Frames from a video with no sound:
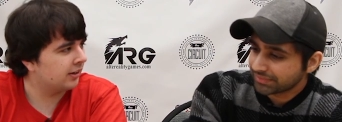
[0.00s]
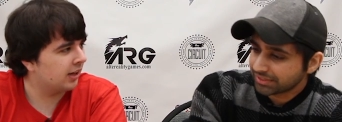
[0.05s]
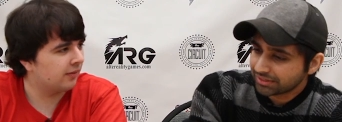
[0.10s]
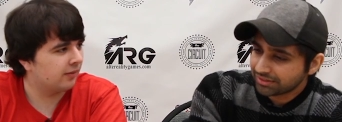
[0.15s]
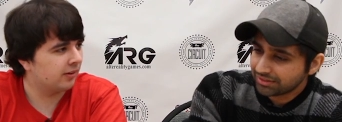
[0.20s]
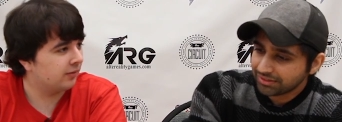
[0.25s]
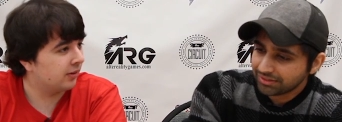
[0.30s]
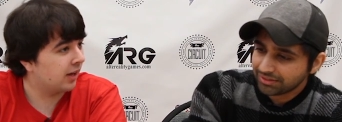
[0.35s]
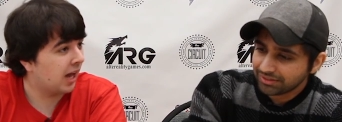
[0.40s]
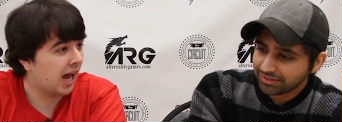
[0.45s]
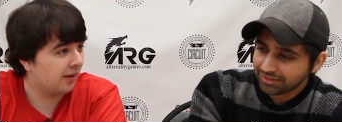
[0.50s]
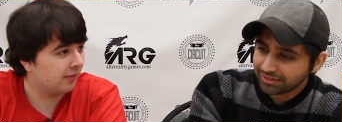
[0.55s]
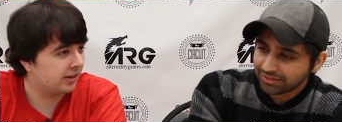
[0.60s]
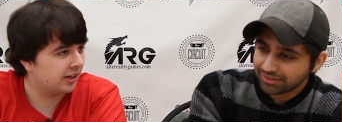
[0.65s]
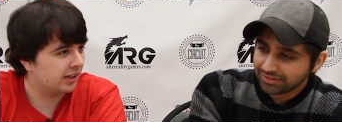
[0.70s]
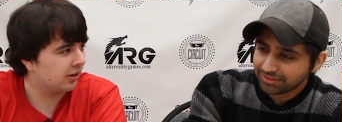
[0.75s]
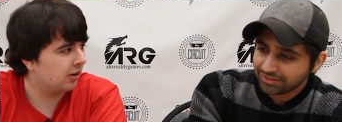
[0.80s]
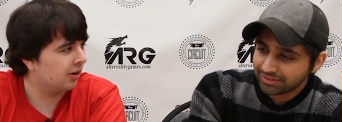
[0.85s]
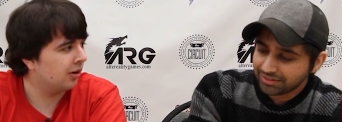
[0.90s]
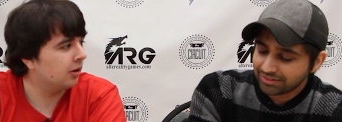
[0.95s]
Speaker 1: if you have
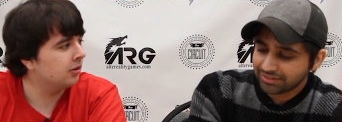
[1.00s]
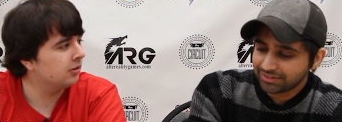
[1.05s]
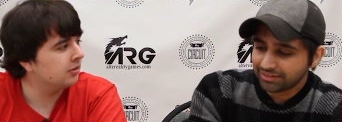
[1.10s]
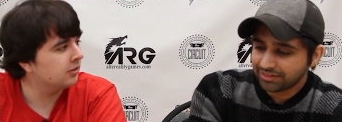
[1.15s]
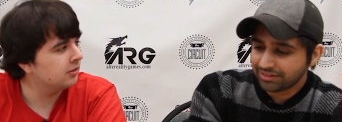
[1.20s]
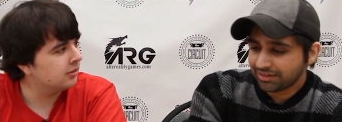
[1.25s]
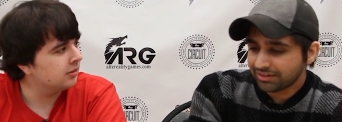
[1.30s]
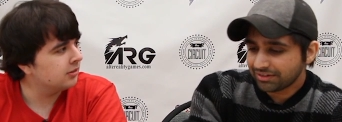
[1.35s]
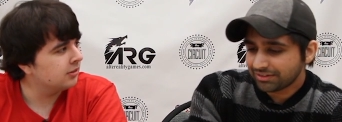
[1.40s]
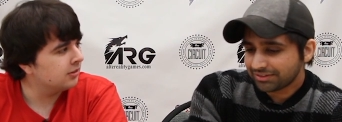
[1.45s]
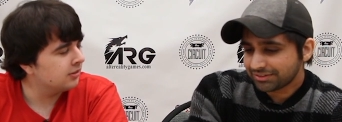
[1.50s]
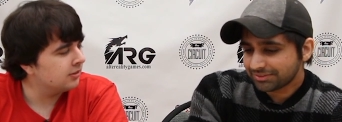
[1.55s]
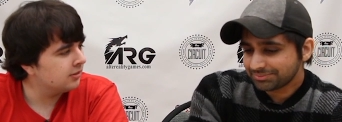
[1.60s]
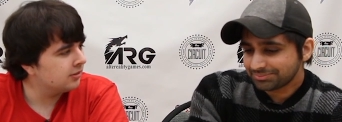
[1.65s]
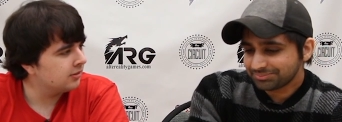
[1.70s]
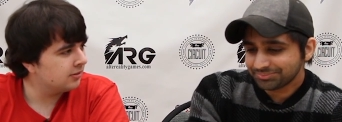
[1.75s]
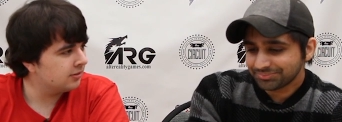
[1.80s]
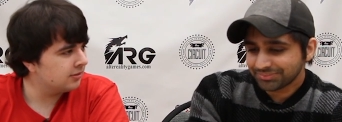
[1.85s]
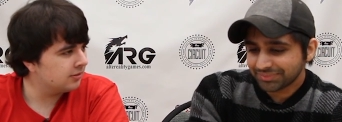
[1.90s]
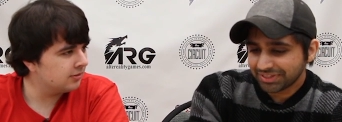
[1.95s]
any at all?
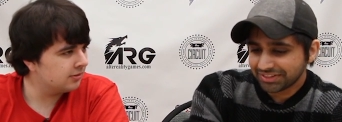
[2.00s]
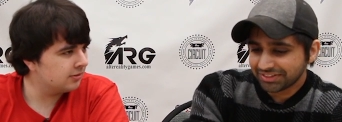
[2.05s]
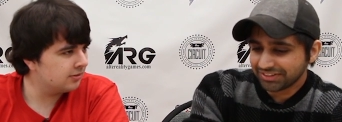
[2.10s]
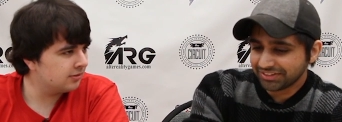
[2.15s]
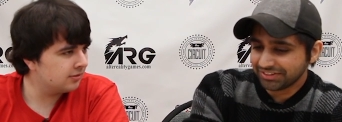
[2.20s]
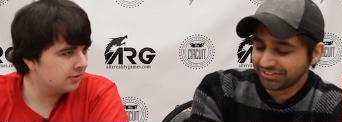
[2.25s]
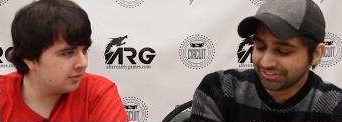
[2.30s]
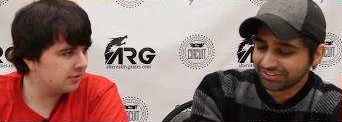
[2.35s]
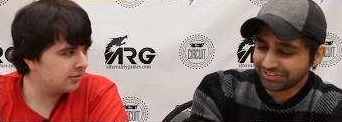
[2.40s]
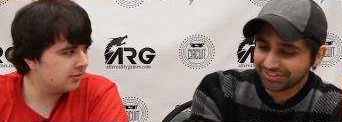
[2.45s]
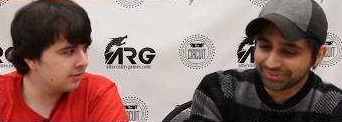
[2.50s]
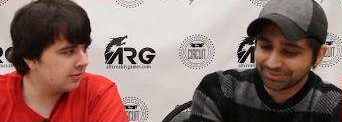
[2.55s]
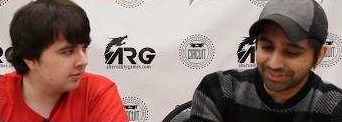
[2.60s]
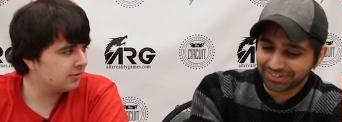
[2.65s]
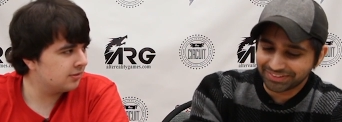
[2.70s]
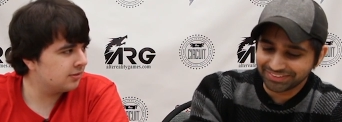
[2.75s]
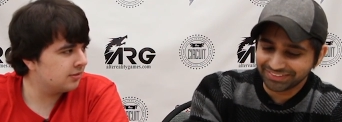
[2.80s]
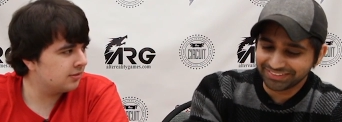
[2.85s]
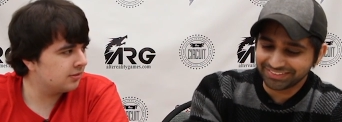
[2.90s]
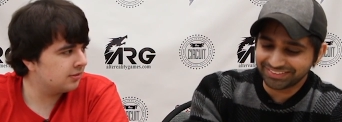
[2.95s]
Speaker 2: Um, you know,
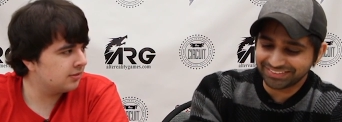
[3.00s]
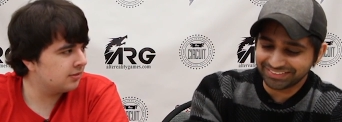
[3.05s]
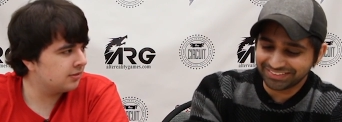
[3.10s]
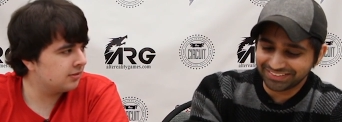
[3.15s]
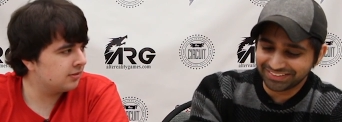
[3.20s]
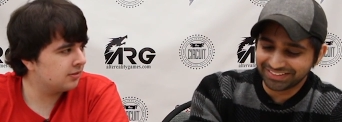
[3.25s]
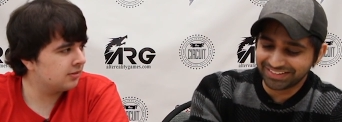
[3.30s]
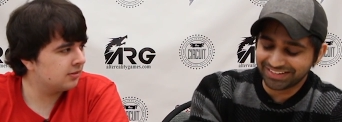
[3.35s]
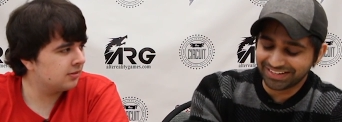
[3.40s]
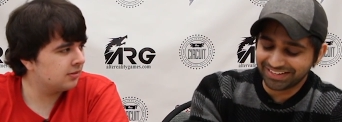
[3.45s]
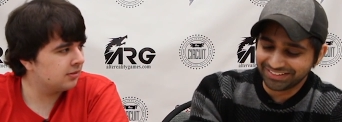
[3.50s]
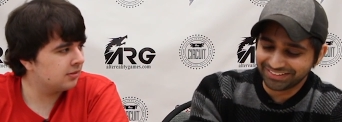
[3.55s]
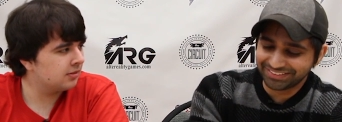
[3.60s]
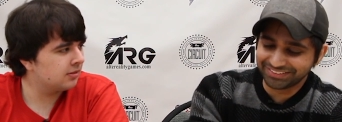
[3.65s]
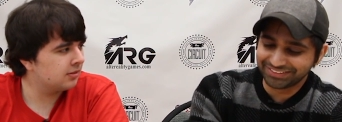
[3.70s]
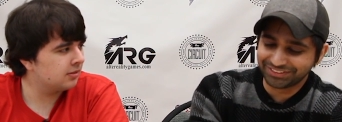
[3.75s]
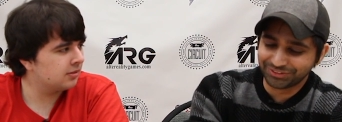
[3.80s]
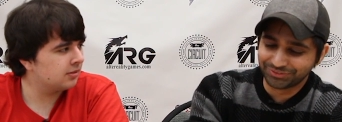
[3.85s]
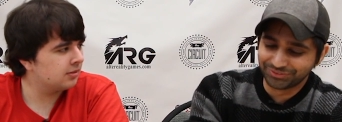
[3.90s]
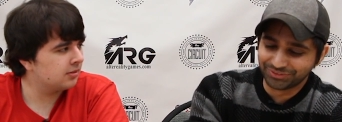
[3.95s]
I think
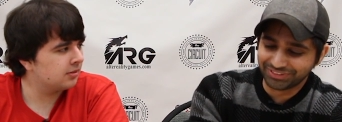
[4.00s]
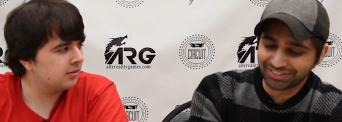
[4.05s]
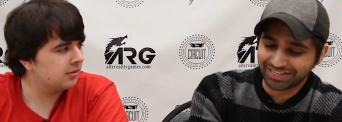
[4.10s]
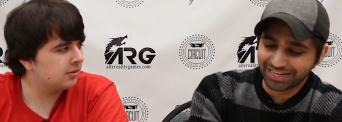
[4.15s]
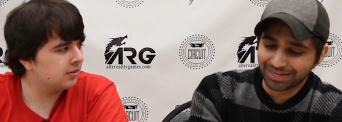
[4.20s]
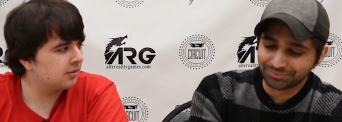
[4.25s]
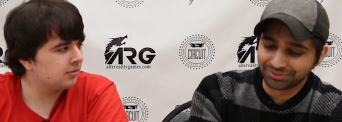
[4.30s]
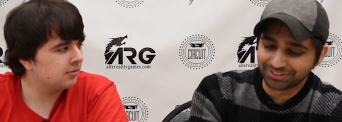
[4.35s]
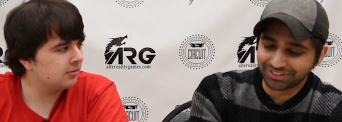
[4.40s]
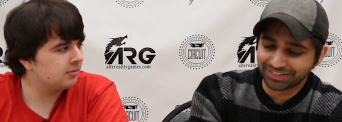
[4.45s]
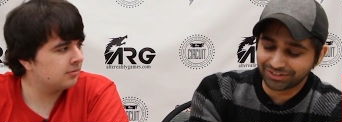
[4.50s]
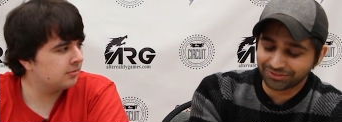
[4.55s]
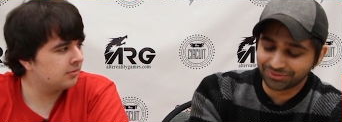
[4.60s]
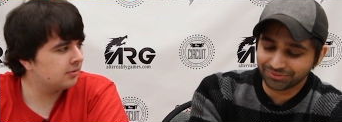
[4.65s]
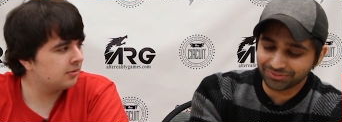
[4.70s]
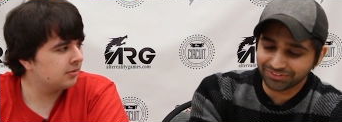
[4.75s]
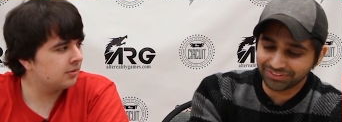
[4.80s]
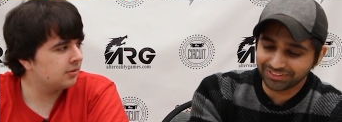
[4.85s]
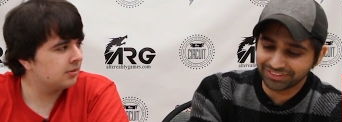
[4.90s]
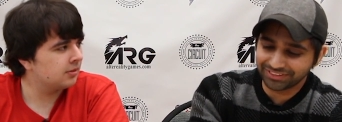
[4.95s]
anything could really happen. I
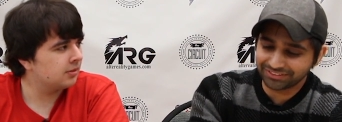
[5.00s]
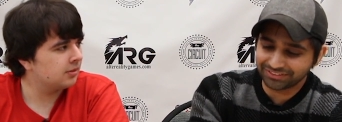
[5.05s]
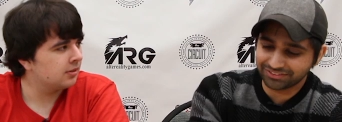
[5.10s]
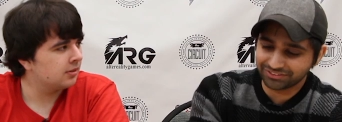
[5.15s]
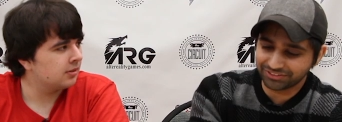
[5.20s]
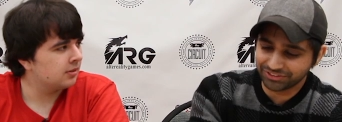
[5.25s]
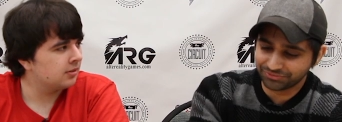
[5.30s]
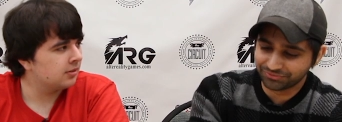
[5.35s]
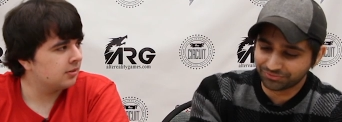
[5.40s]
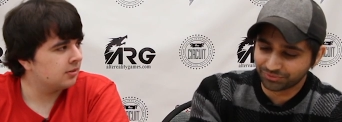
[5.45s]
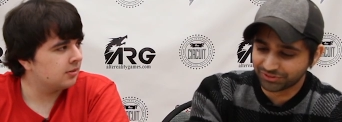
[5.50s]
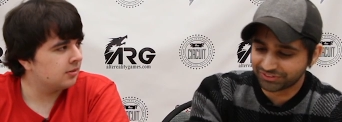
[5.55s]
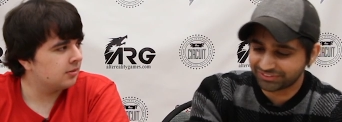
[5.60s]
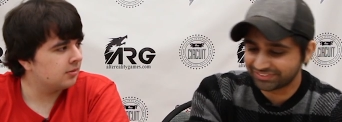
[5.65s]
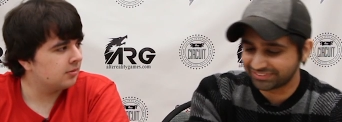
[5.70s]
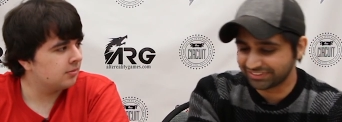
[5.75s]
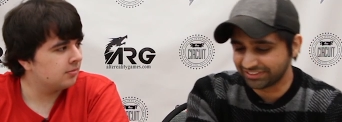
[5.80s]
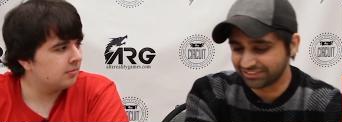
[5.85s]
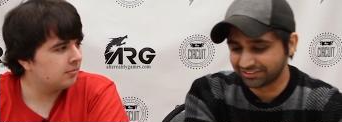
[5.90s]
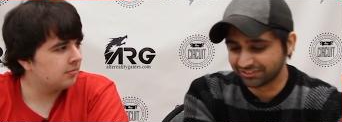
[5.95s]
don't think Qliphourt's
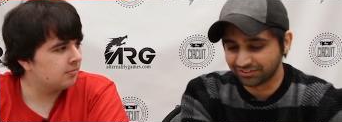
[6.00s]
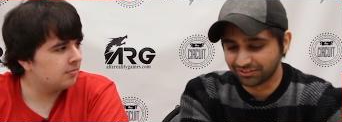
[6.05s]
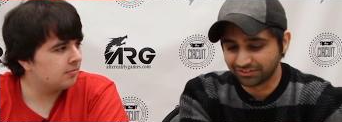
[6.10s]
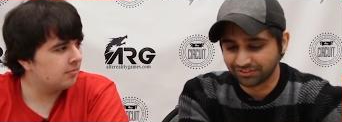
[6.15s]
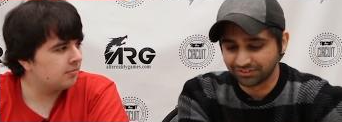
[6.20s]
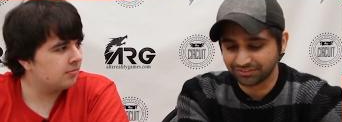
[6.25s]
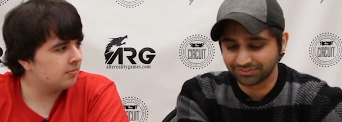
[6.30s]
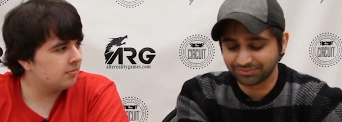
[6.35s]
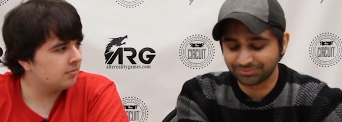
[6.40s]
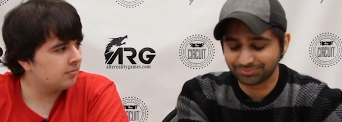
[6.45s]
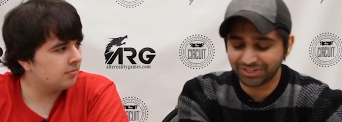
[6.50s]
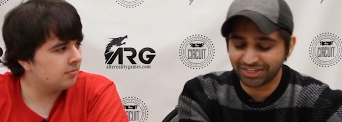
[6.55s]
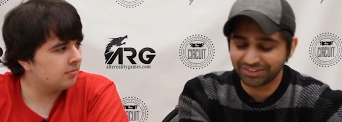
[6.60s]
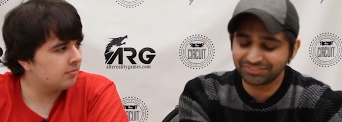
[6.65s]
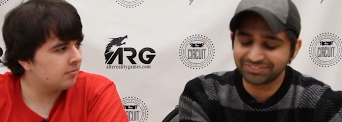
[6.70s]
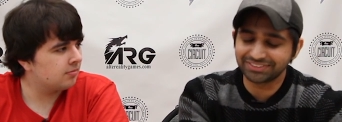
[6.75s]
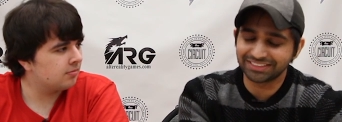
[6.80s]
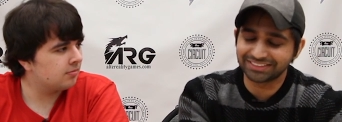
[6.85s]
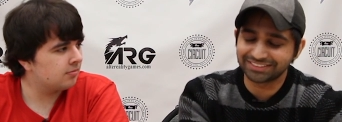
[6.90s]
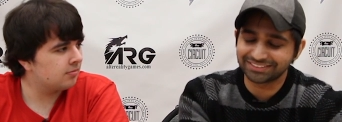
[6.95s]
seen a l I've,
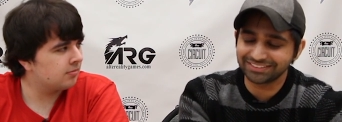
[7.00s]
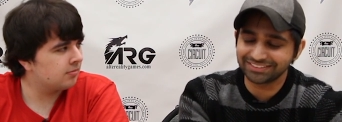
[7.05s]
it's